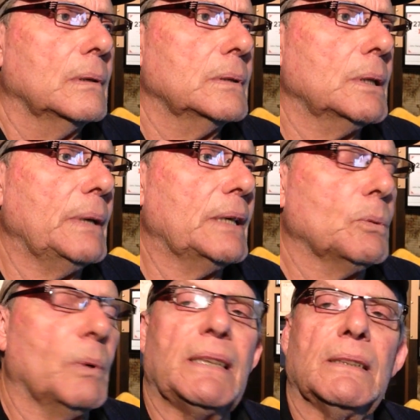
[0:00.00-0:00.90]
so we had to
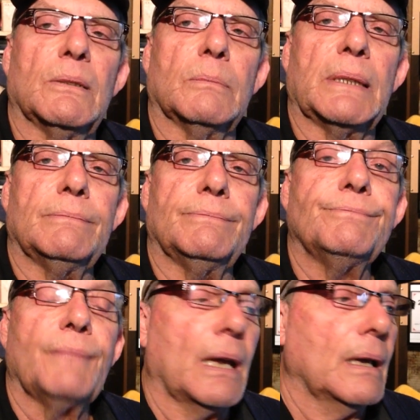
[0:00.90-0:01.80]
wait a little bit.
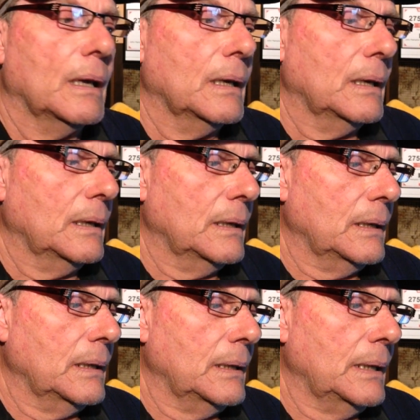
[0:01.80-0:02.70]

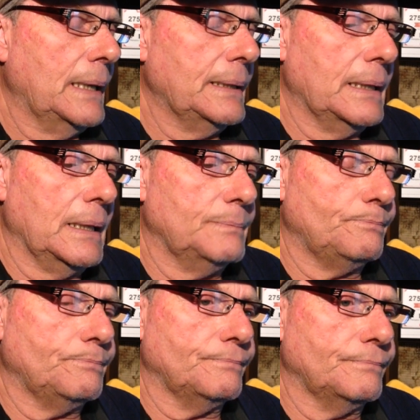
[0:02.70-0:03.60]
And
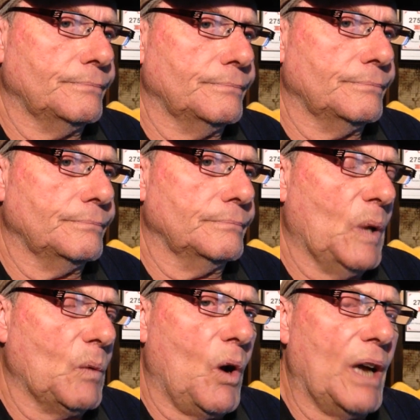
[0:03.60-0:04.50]

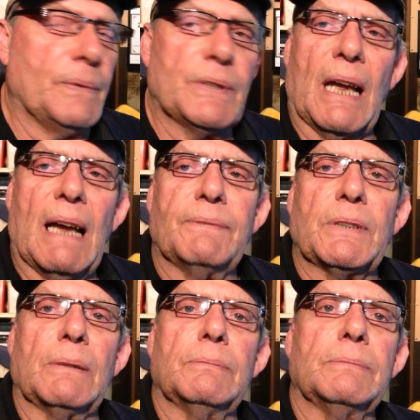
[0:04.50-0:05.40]
my wife was
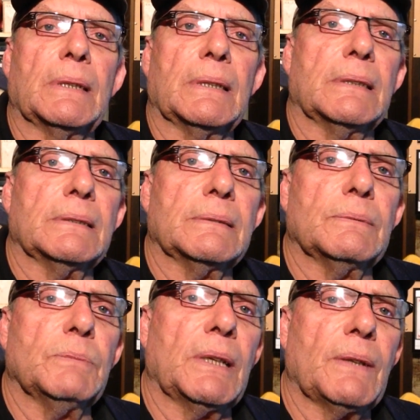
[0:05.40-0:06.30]
after
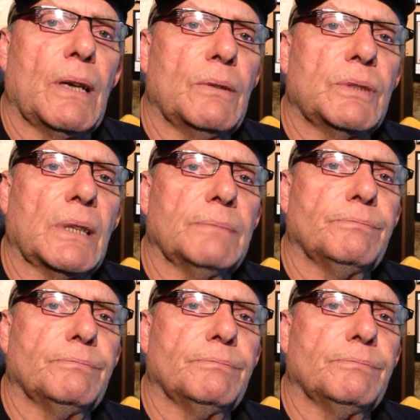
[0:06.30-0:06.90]
one of those